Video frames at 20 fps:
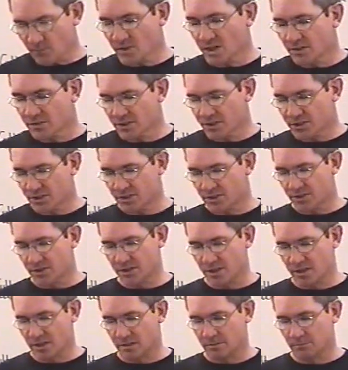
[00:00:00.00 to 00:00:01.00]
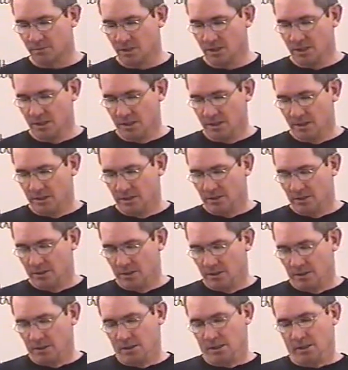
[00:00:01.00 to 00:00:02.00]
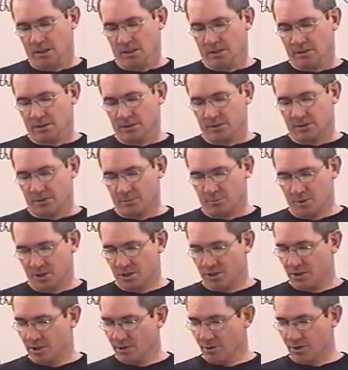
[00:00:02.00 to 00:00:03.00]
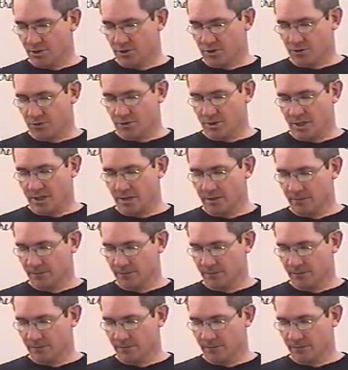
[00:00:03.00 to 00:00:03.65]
This is uh, the missionary journey